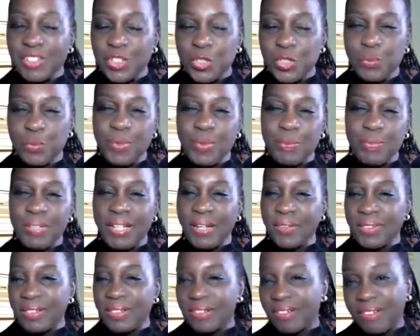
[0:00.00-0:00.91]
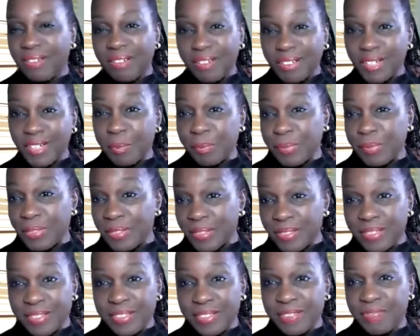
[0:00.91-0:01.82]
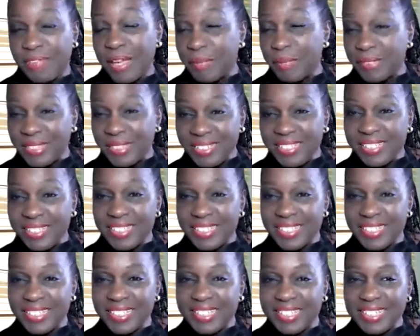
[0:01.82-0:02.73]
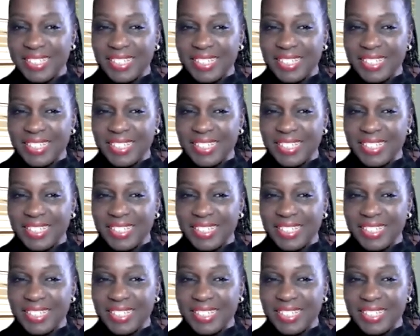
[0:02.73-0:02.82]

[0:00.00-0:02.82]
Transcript: show people how to cook, couples, families.